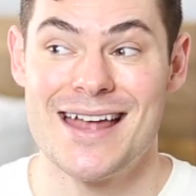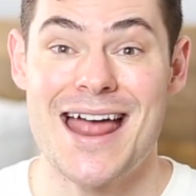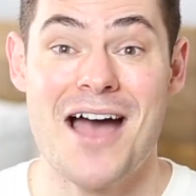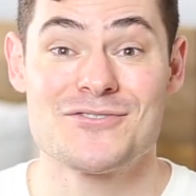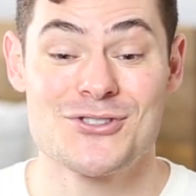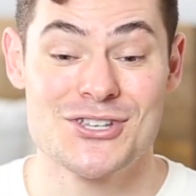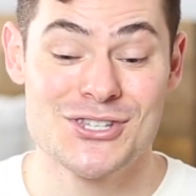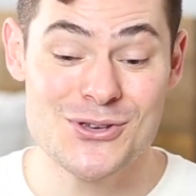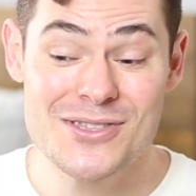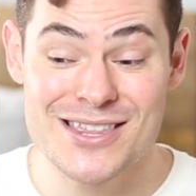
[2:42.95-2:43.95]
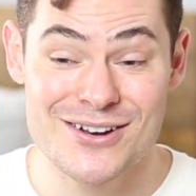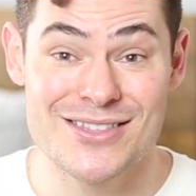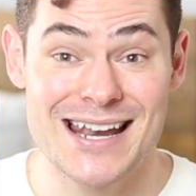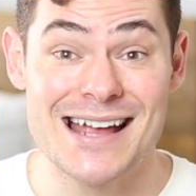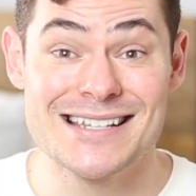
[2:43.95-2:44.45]
And after this youth theater
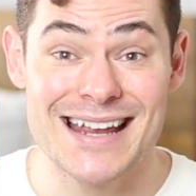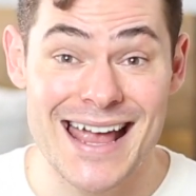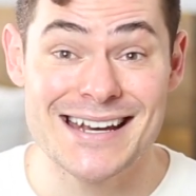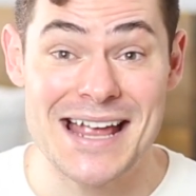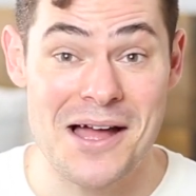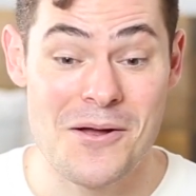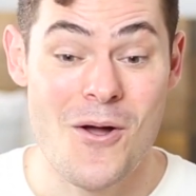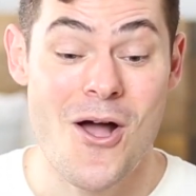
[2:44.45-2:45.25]
that I did Annie at